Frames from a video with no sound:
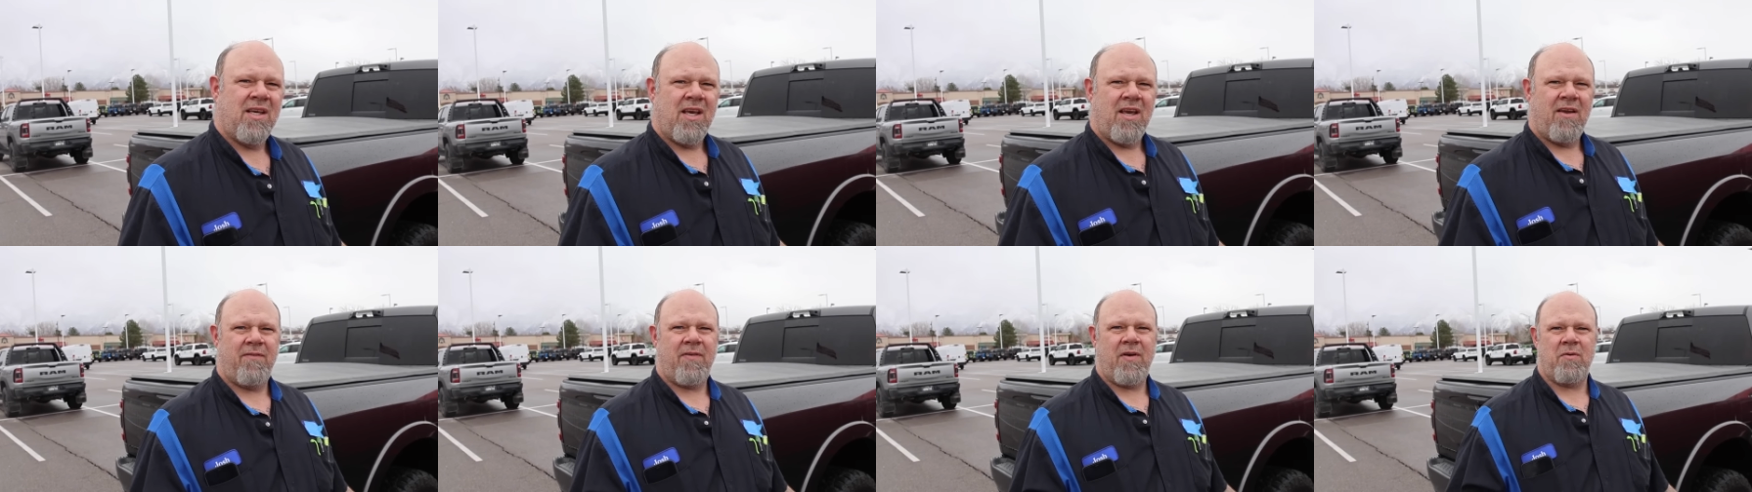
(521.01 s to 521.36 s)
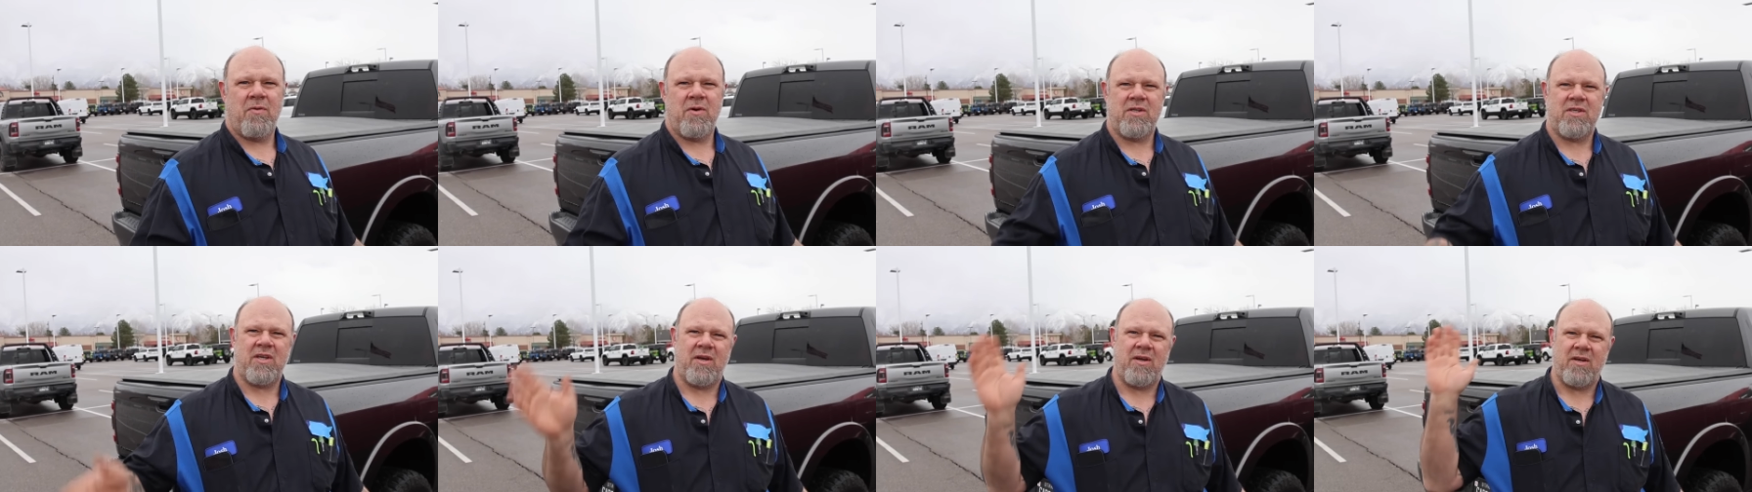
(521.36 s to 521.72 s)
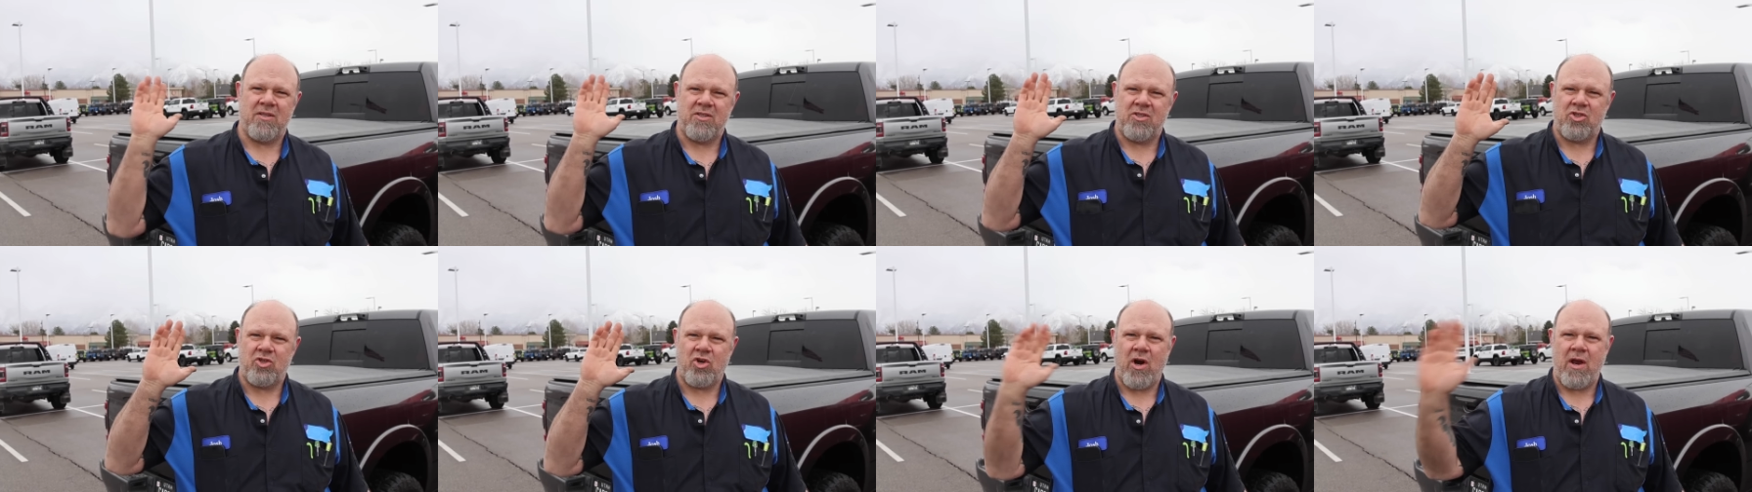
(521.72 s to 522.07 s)
If it was a
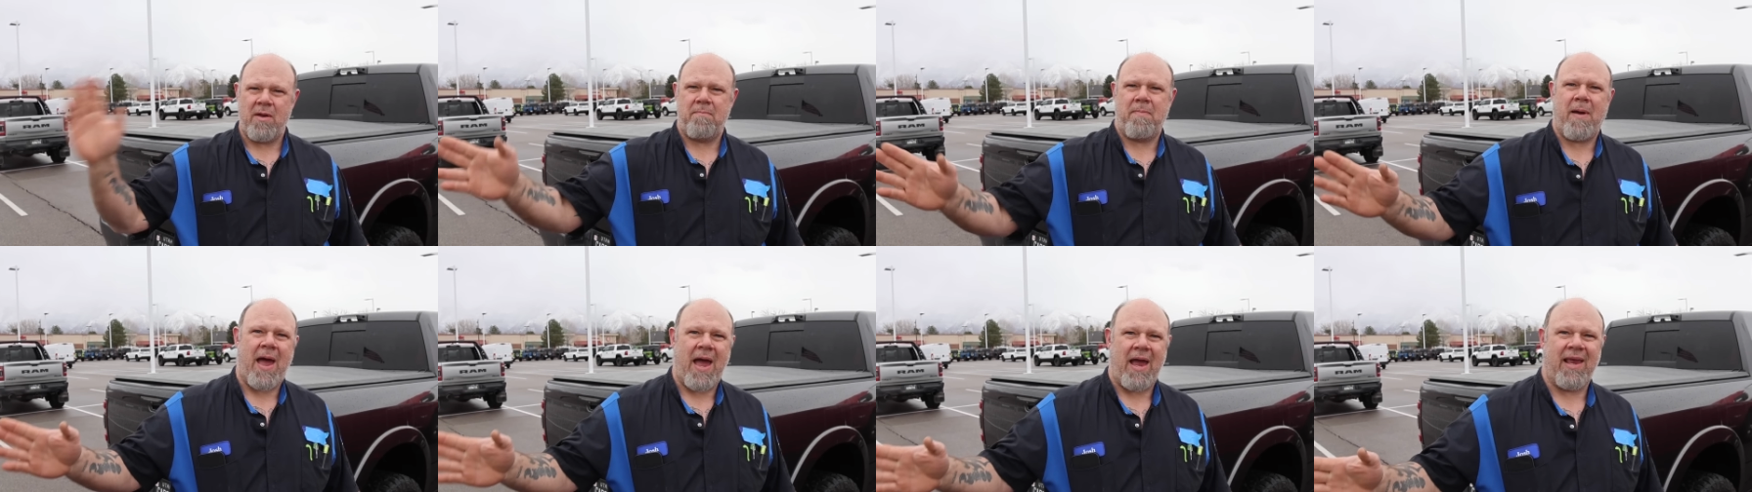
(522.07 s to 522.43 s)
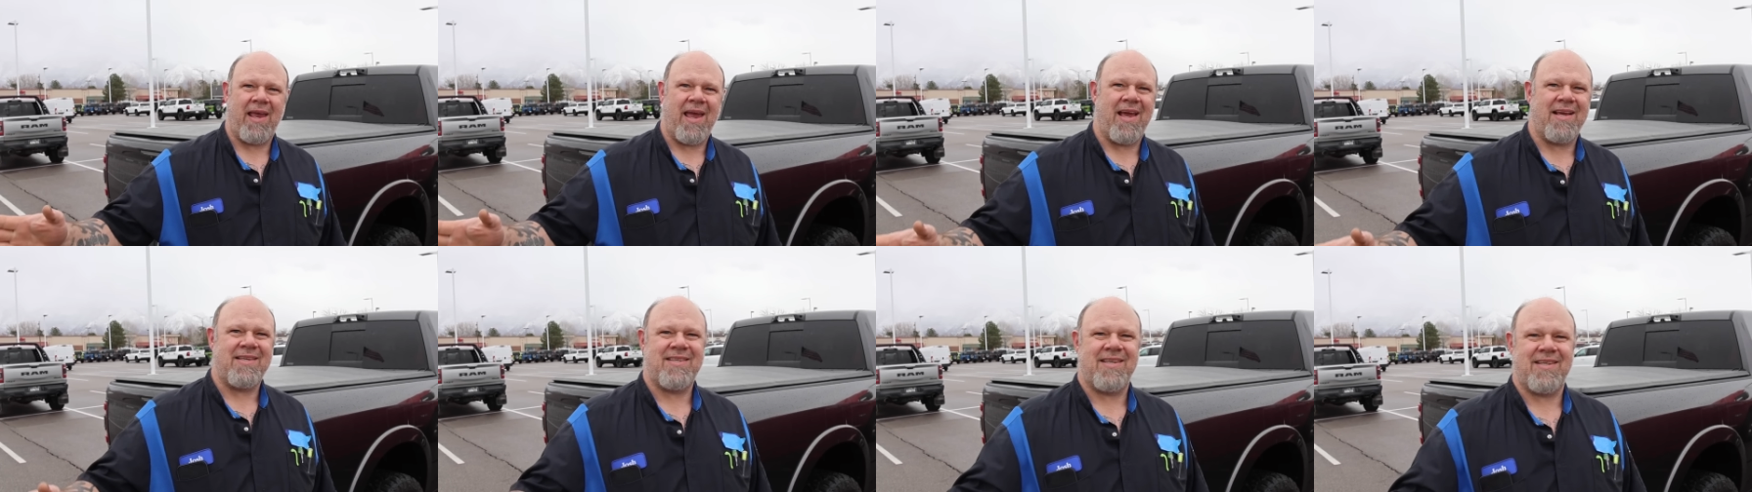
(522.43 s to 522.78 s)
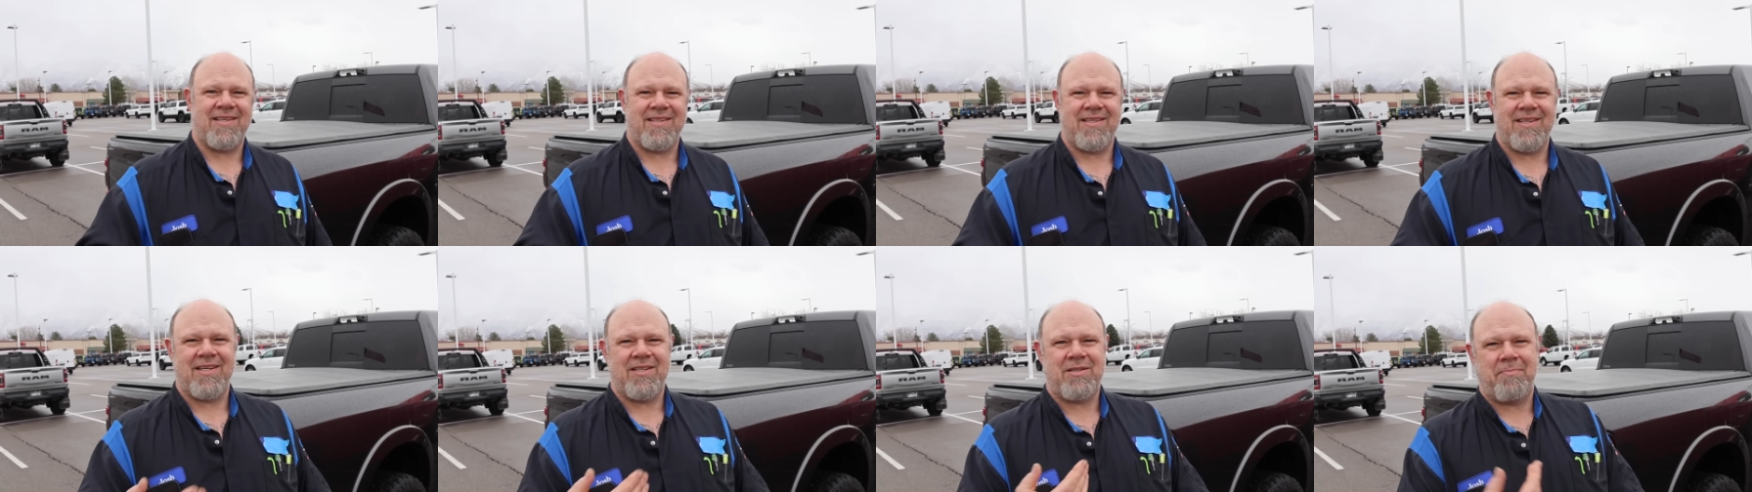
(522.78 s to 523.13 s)
straight back exit
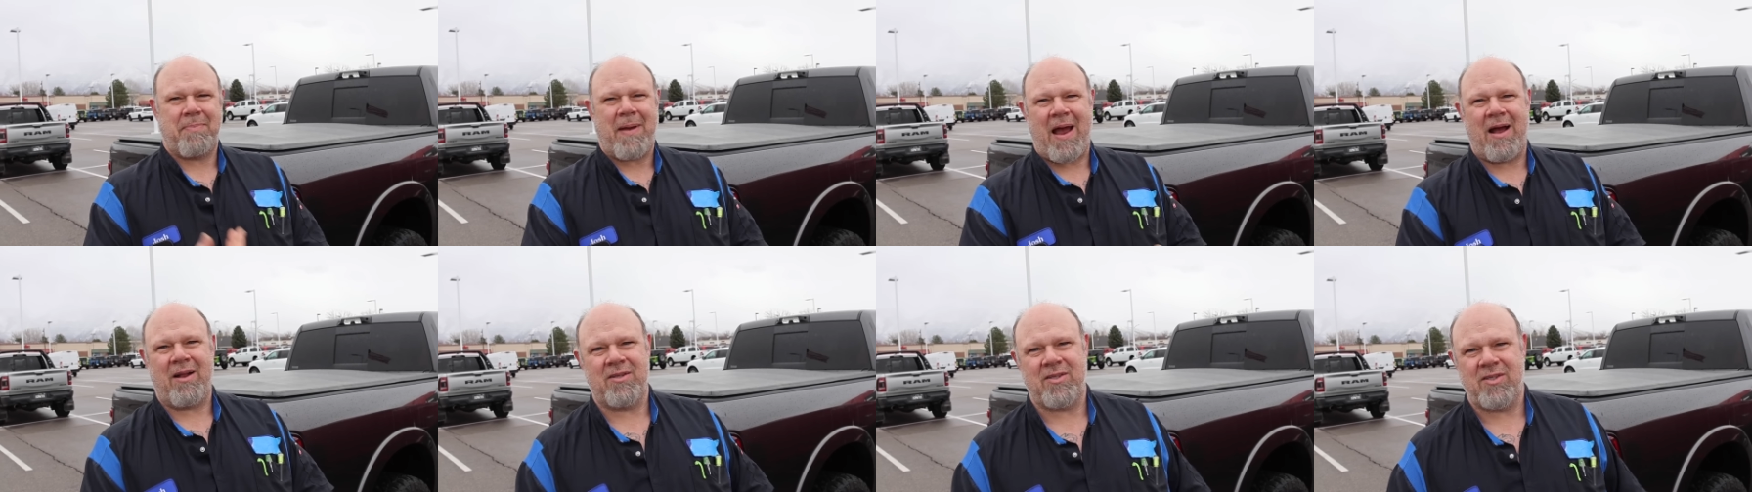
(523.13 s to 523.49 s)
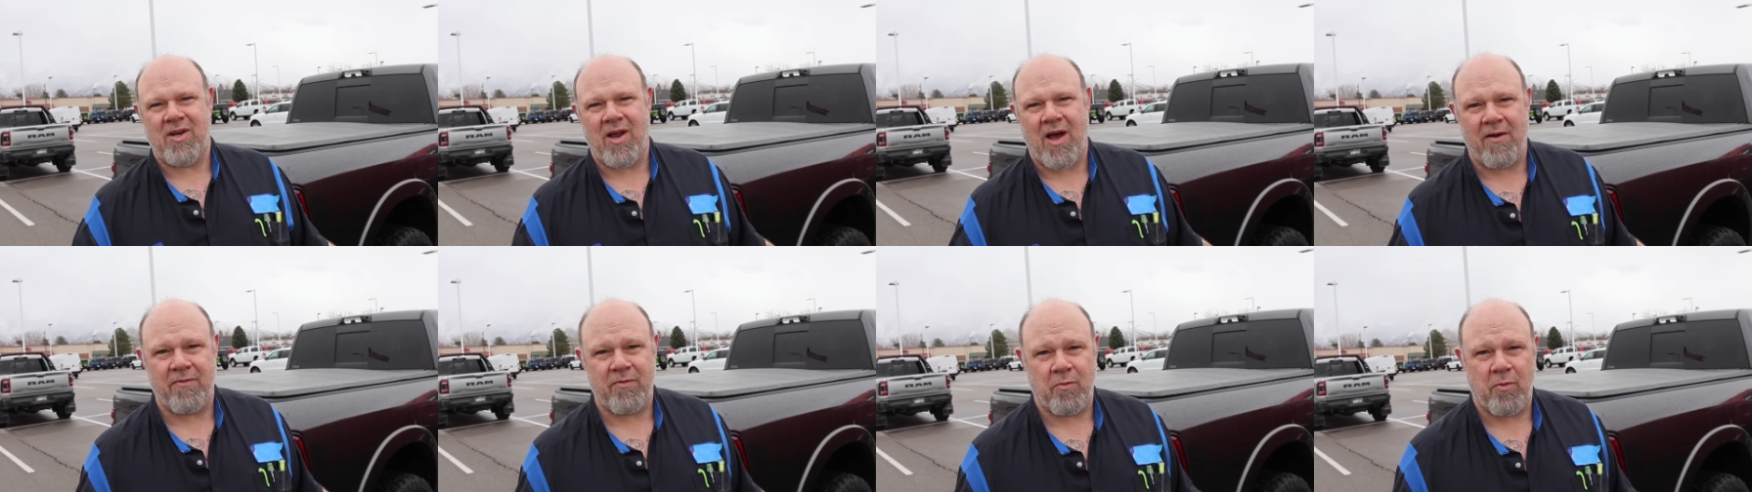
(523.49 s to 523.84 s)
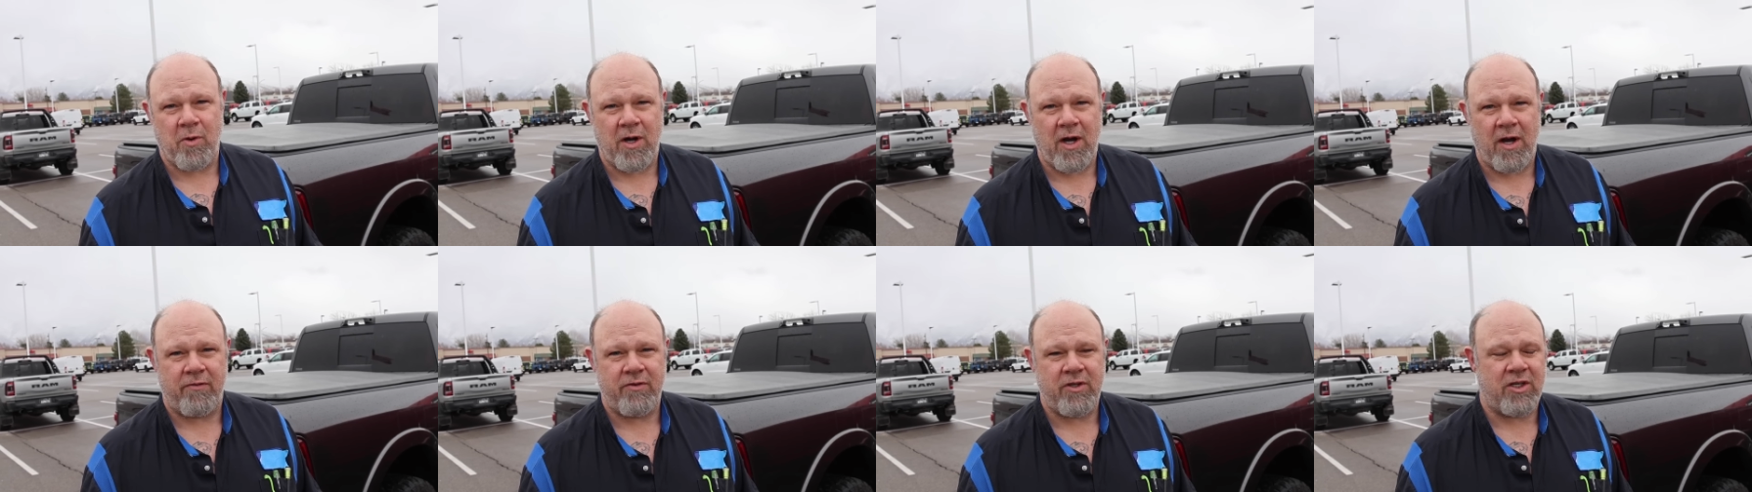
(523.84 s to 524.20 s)
and it's bouncing off of
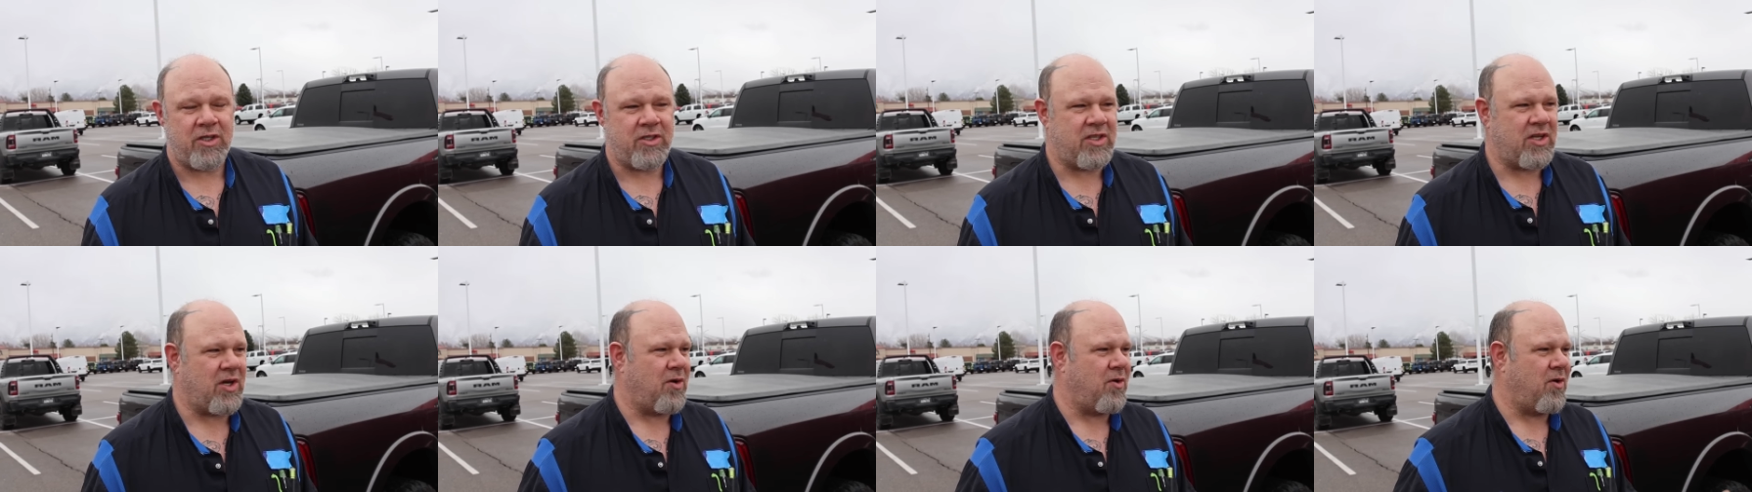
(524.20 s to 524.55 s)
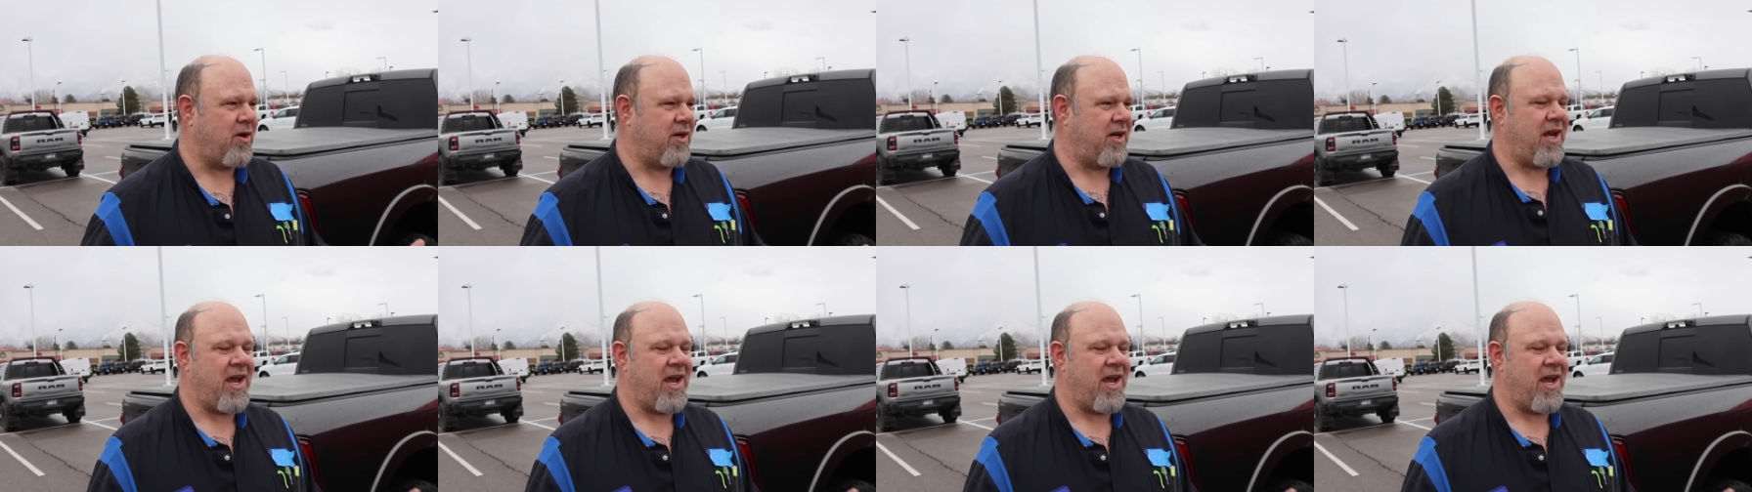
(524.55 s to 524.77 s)
whatever you're towing,